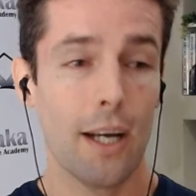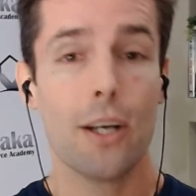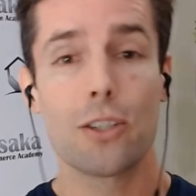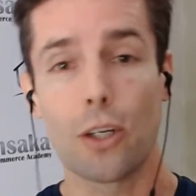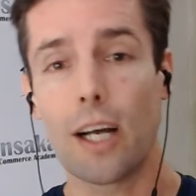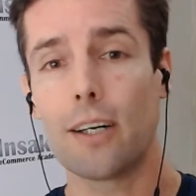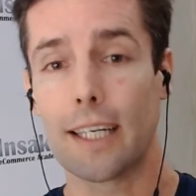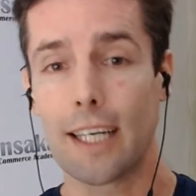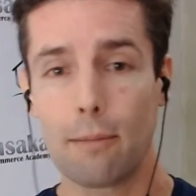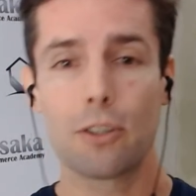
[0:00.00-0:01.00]
So now
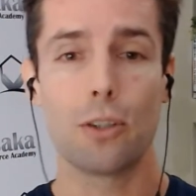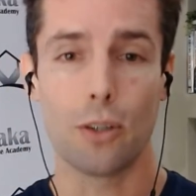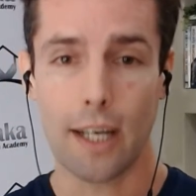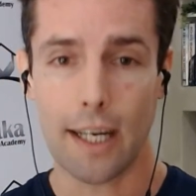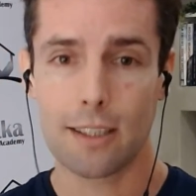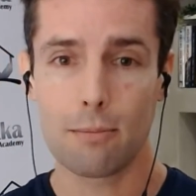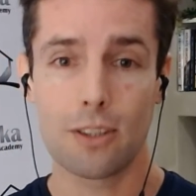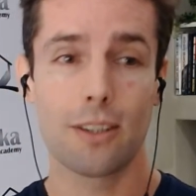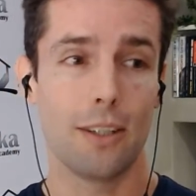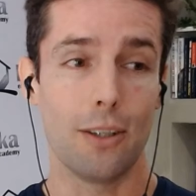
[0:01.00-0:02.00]
it comes through
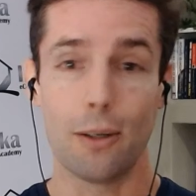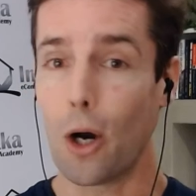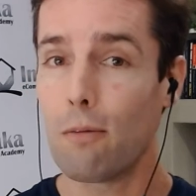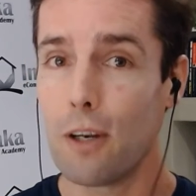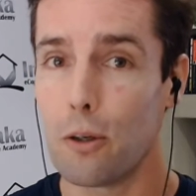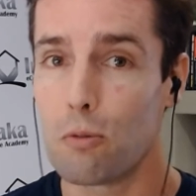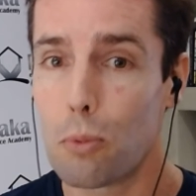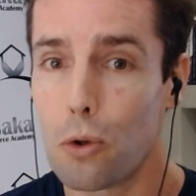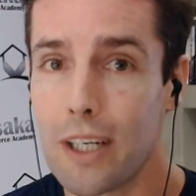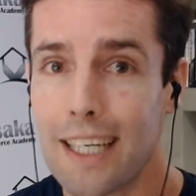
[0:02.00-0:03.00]
customs. Hopefully you've
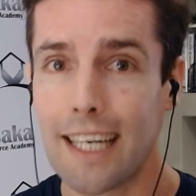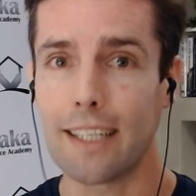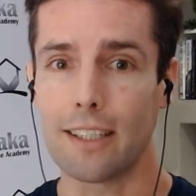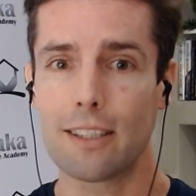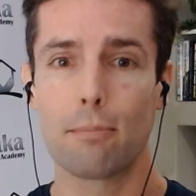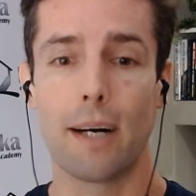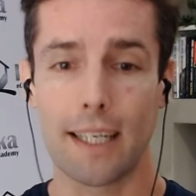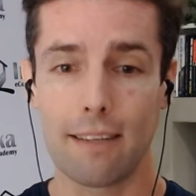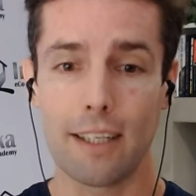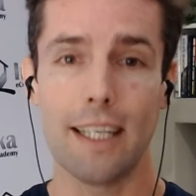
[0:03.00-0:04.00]
pre-cleared it by
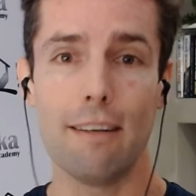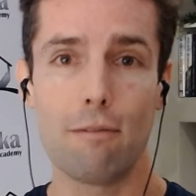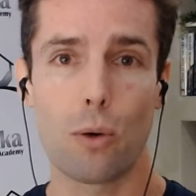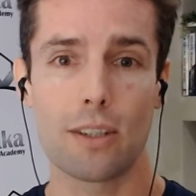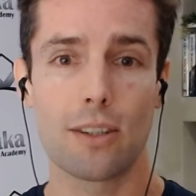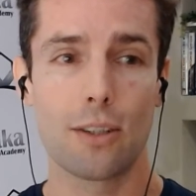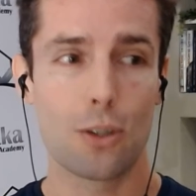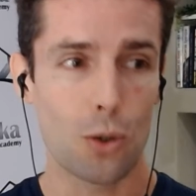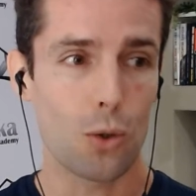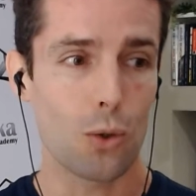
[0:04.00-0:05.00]
giving the invoice
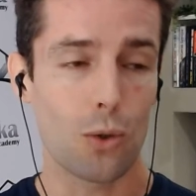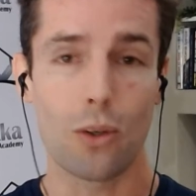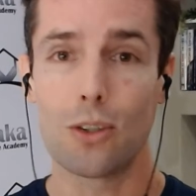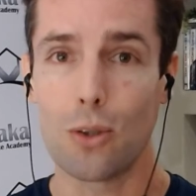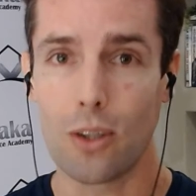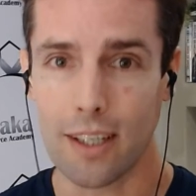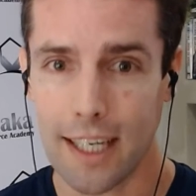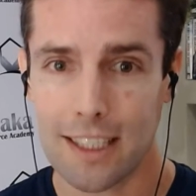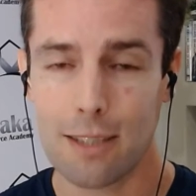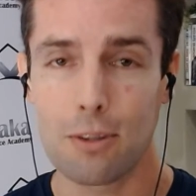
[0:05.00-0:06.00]
to the
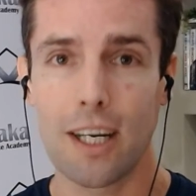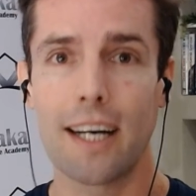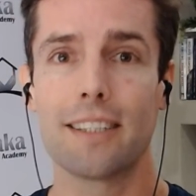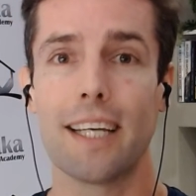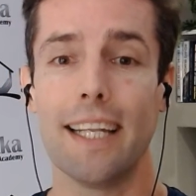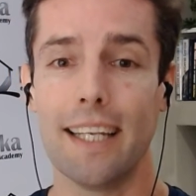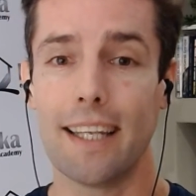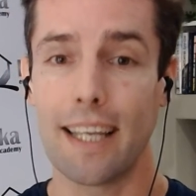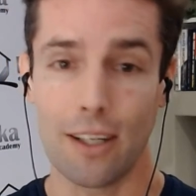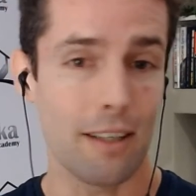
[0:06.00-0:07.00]
customs guys and then
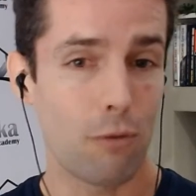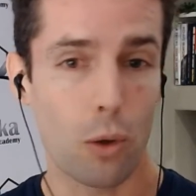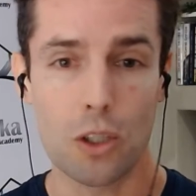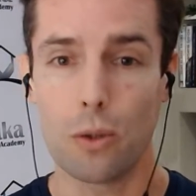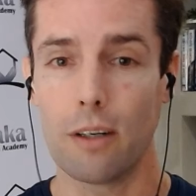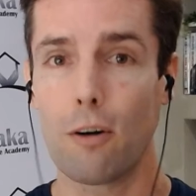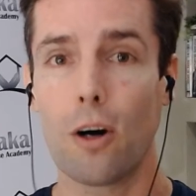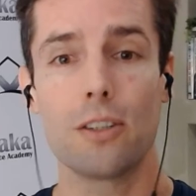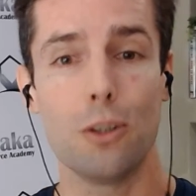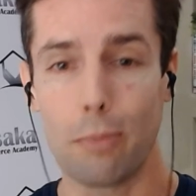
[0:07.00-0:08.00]
they'll invoice you in
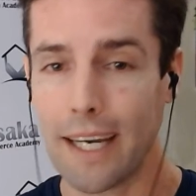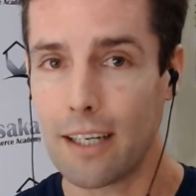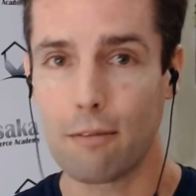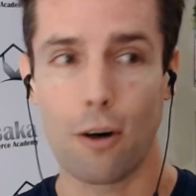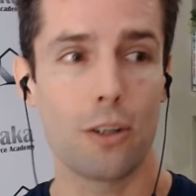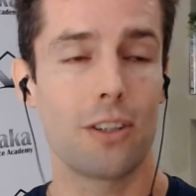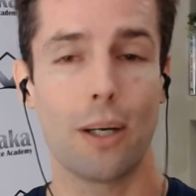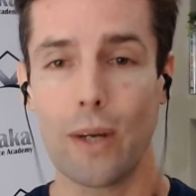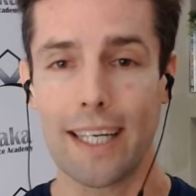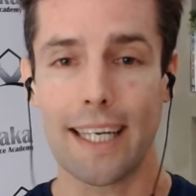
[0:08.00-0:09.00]
advance. You pay in advance so that
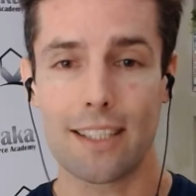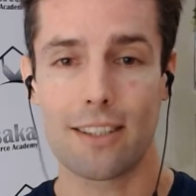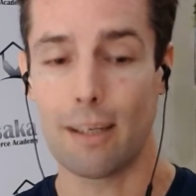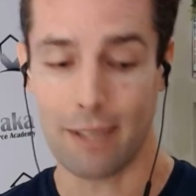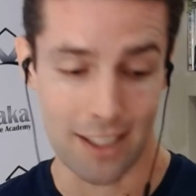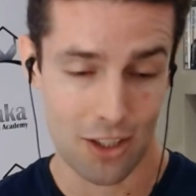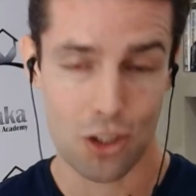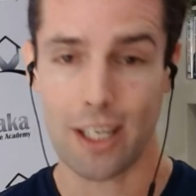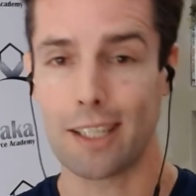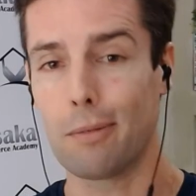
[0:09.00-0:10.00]
when it gets to them, they just
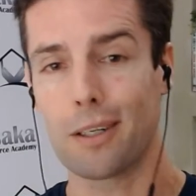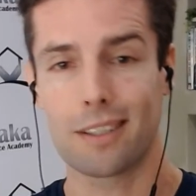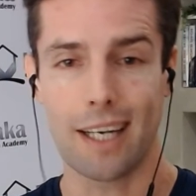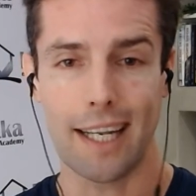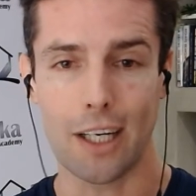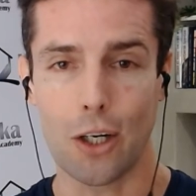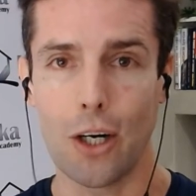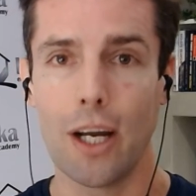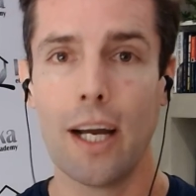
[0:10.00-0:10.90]
check the box, they let it go.